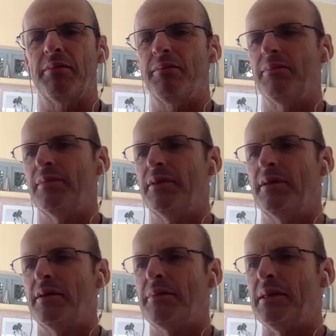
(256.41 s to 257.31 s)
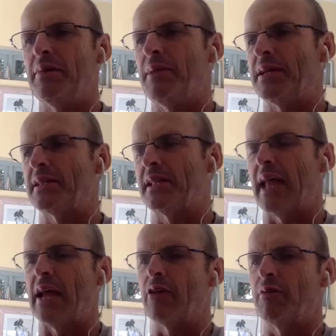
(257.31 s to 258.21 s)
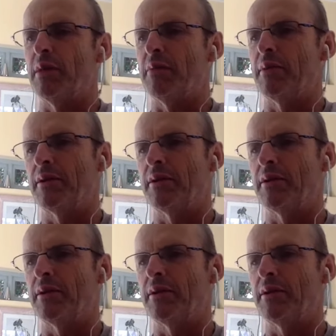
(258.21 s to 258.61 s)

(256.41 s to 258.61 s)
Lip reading: them be the best that they could be.